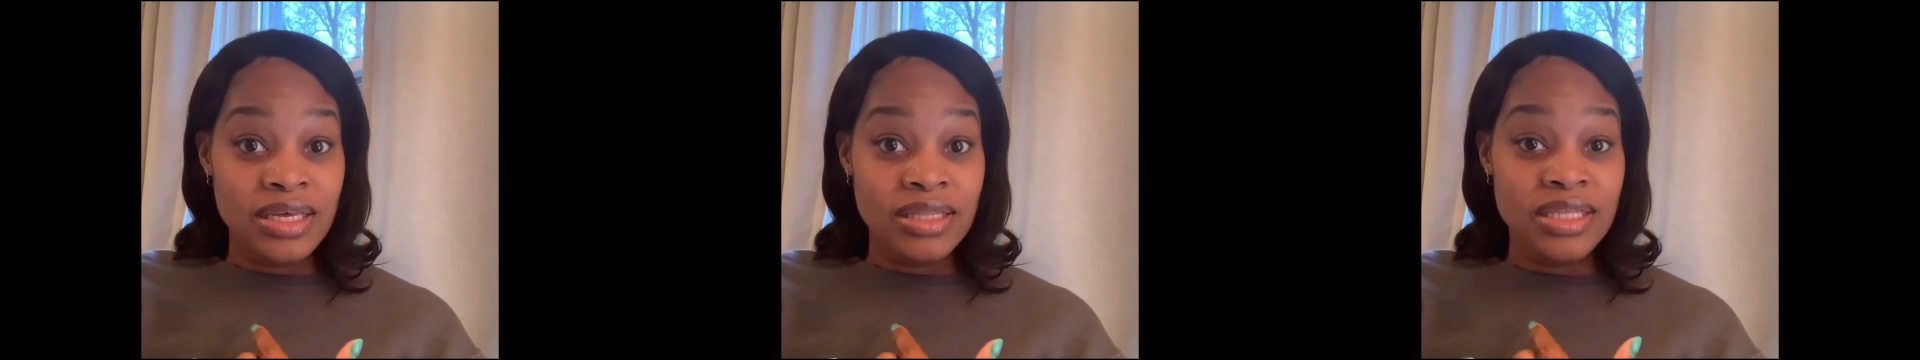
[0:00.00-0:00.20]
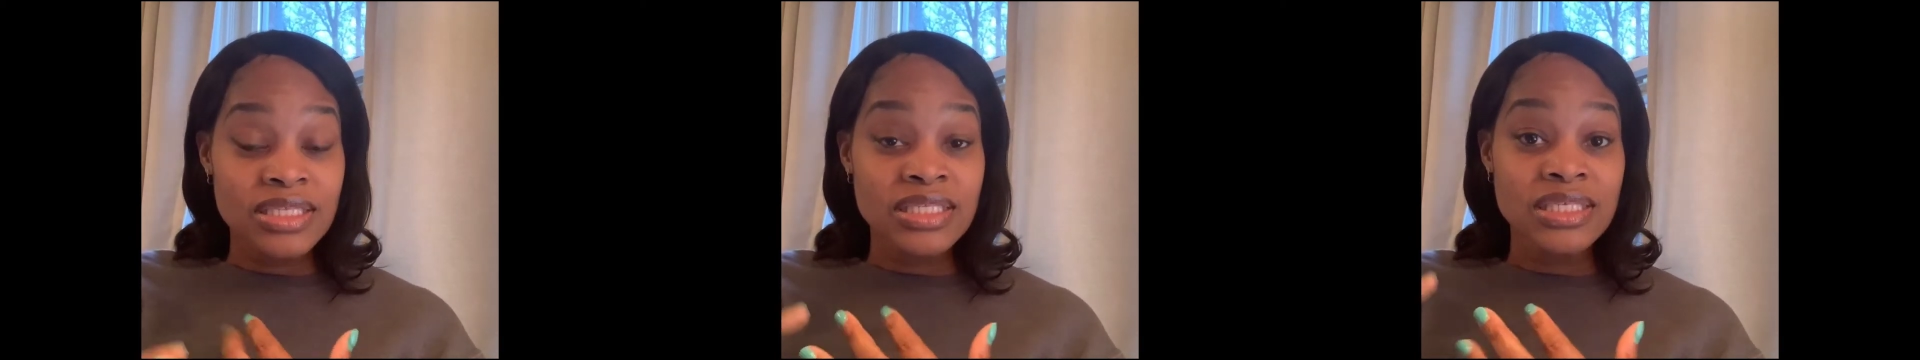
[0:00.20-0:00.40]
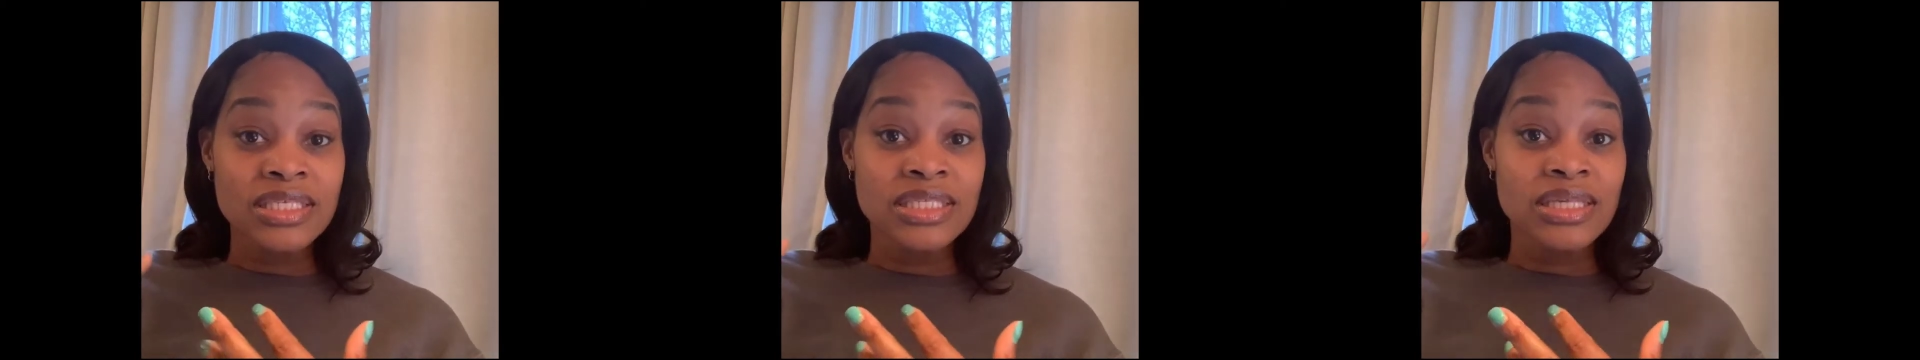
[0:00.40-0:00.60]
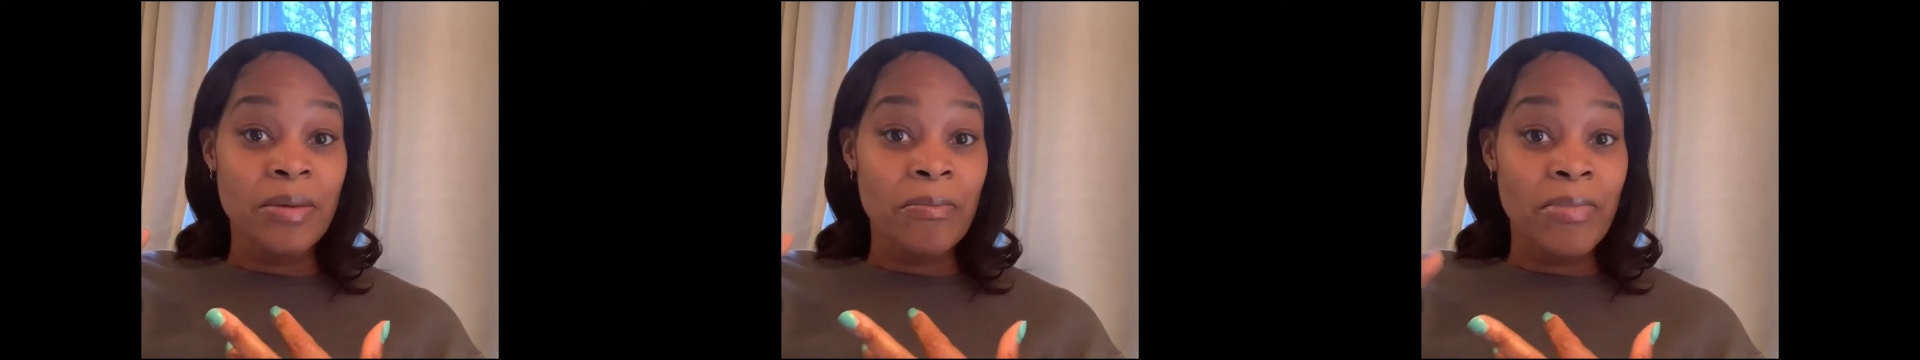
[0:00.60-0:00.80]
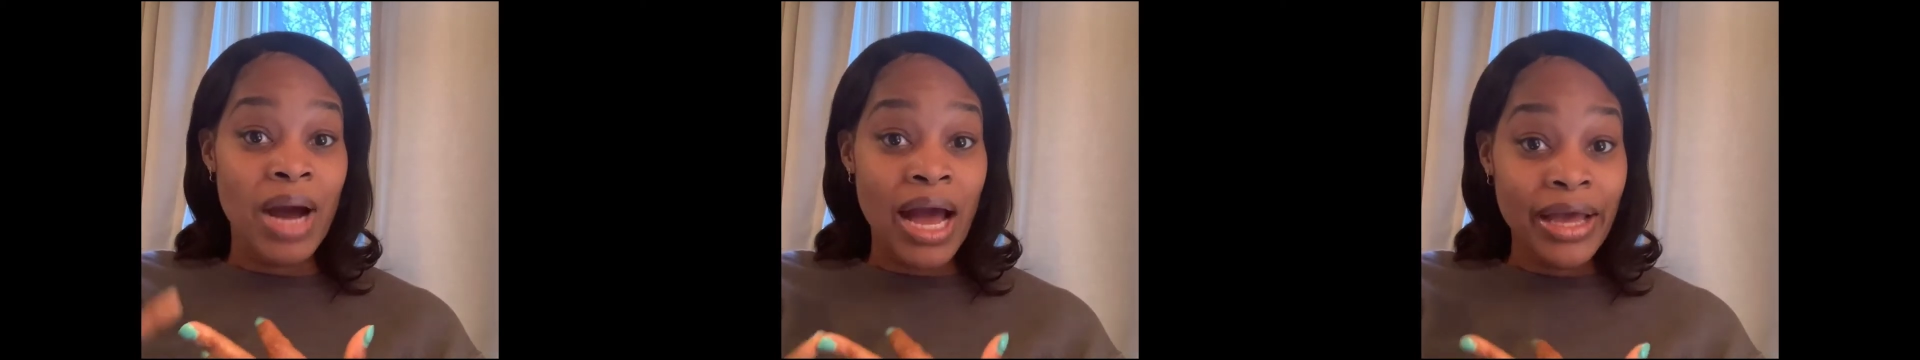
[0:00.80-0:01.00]
this is
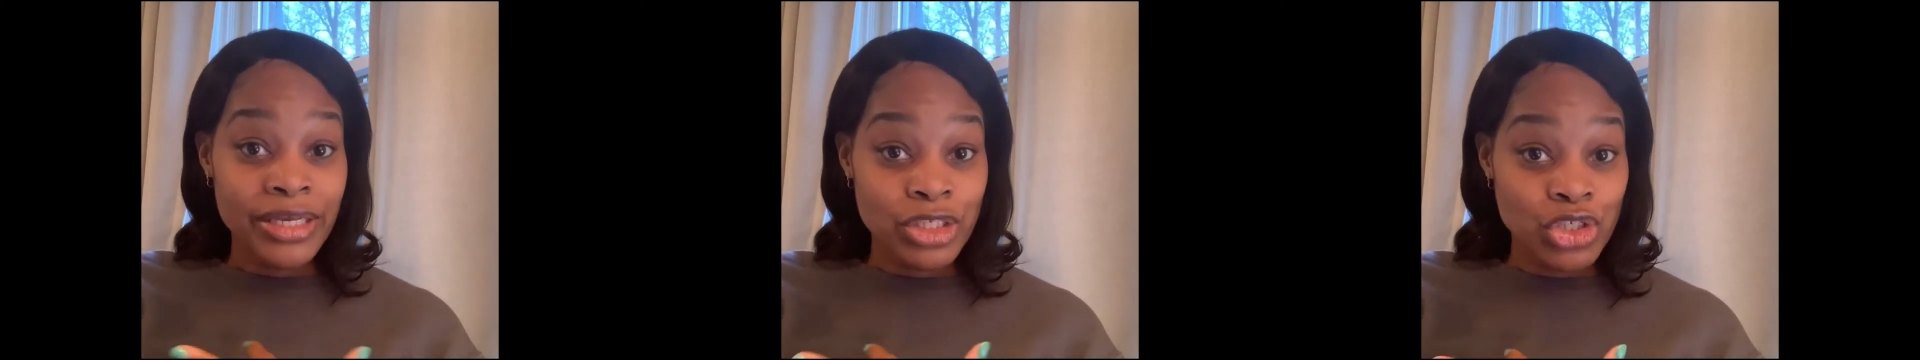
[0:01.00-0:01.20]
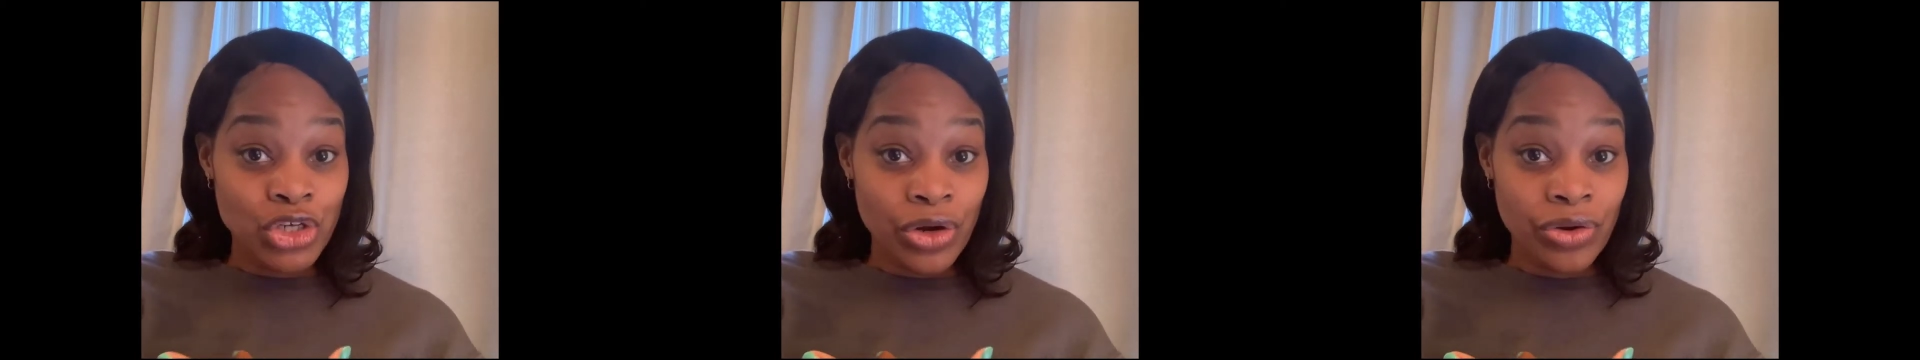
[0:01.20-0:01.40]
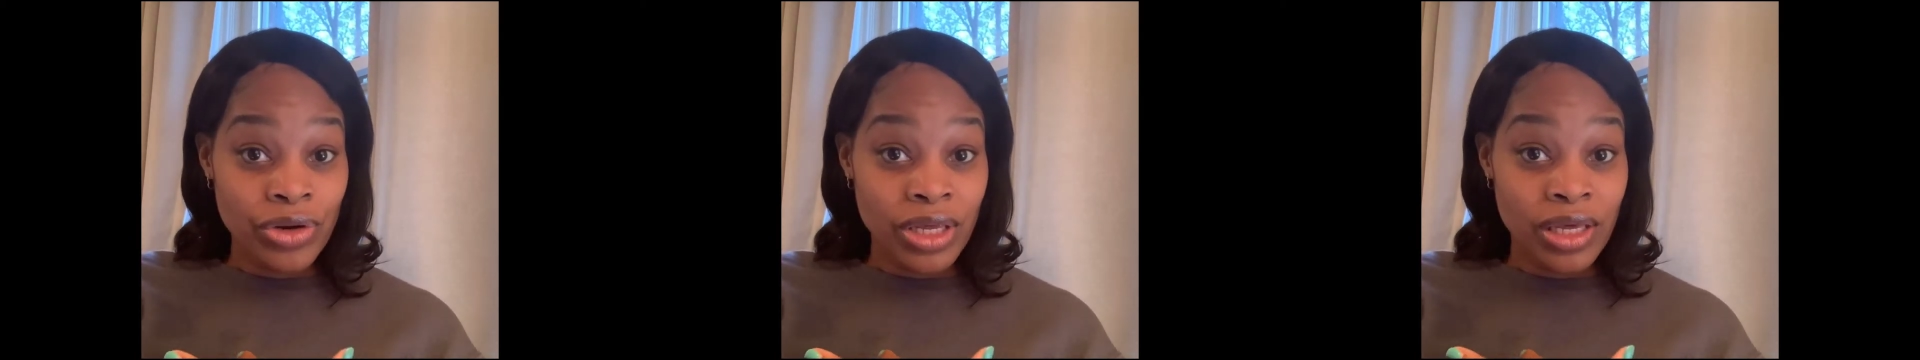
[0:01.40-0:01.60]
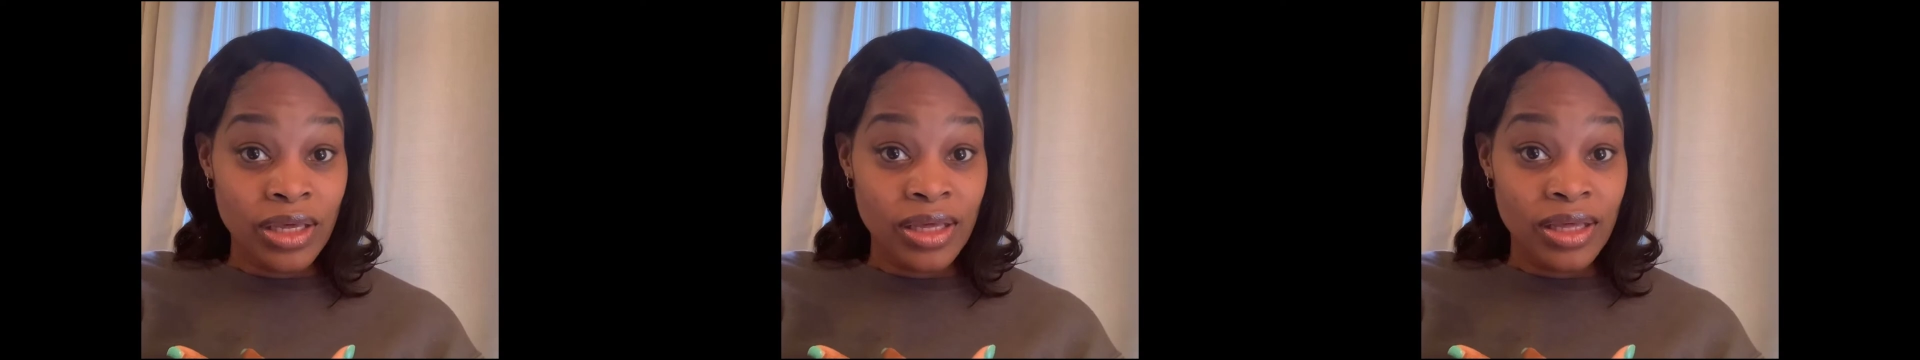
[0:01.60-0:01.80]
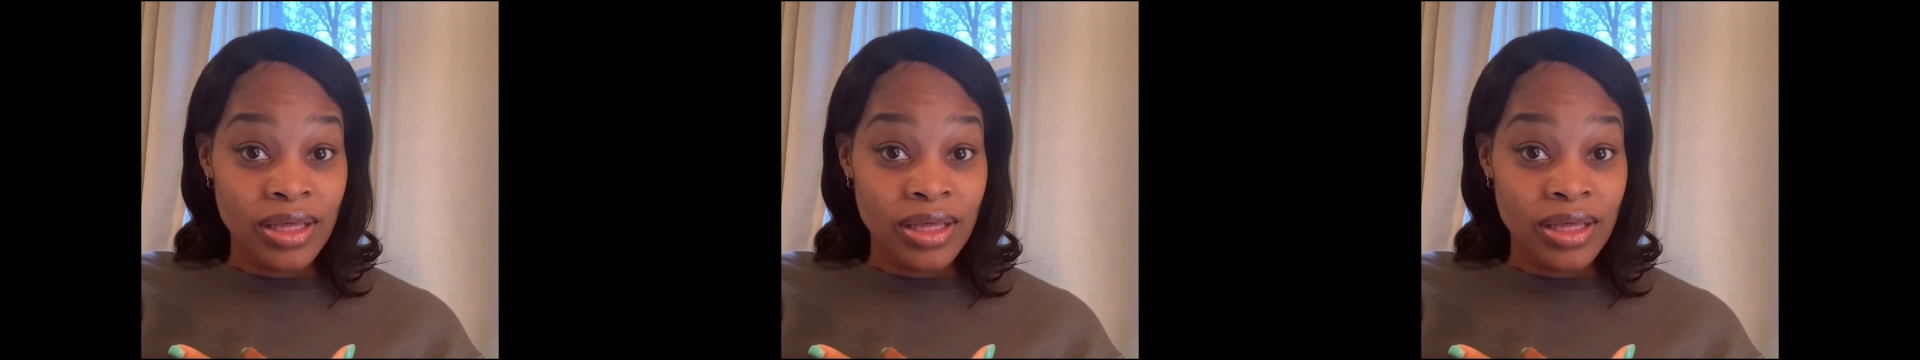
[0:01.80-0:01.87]
my journey.